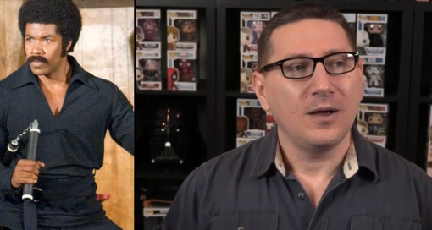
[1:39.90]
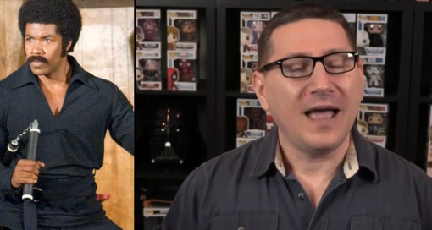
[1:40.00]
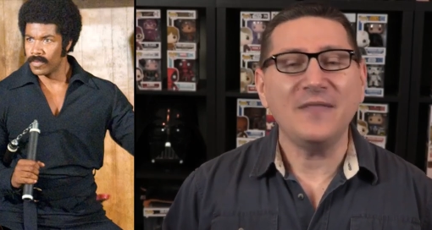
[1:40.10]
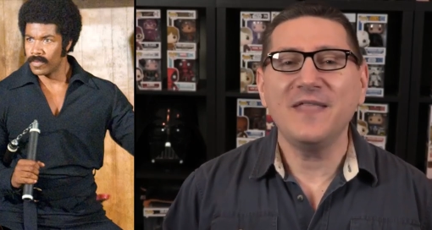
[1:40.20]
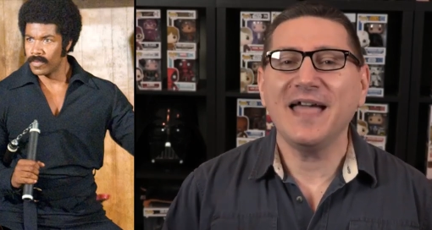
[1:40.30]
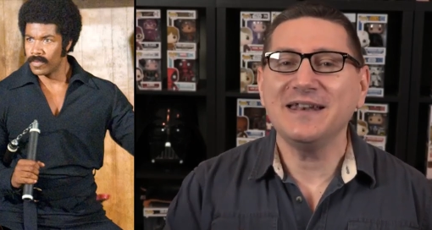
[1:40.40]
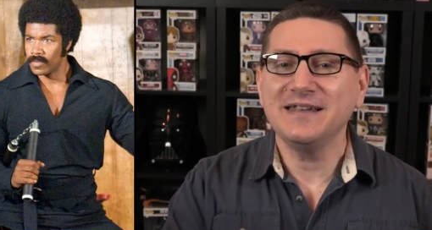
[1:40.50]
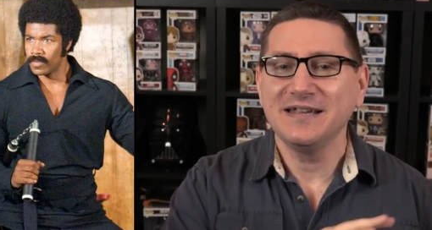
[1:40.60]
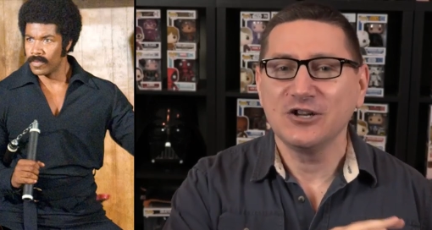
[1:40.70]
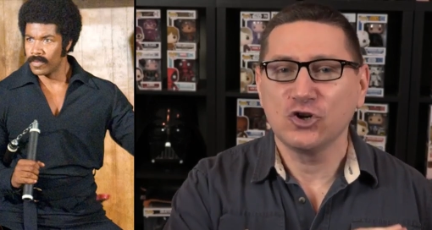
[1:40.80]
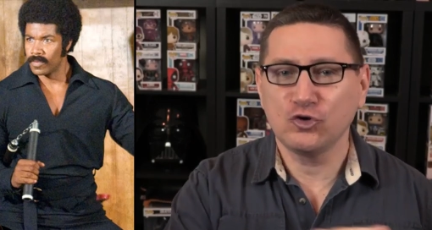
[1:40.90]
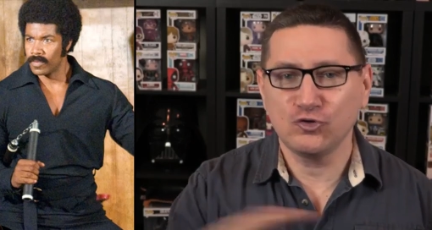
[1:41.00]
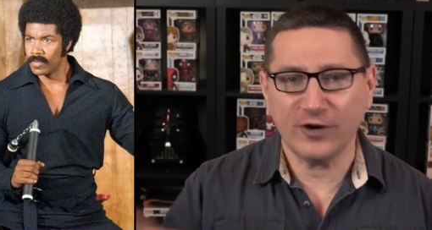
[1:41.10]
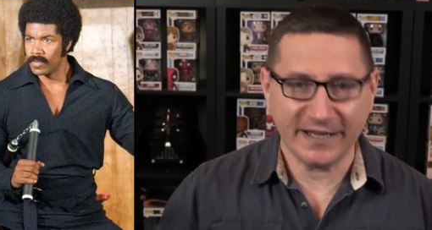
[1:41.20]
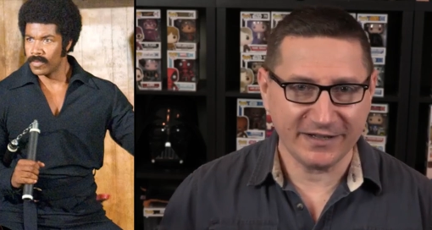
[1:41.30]
Speaker 1: And then
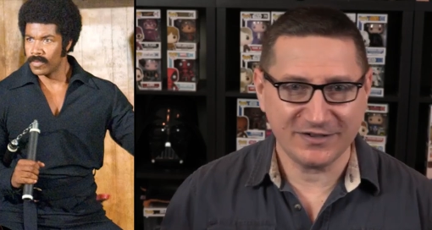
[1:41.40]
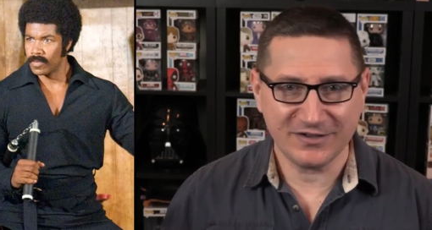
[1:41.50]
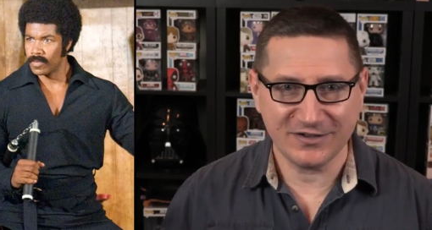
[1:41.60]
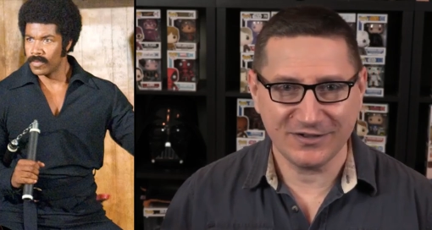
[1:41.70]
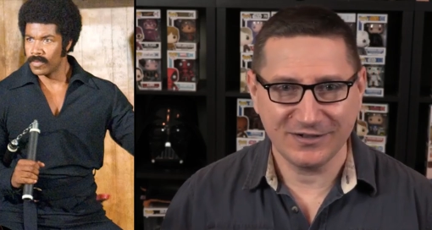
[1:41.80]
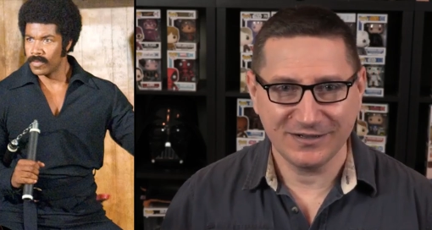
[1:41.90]
crickets.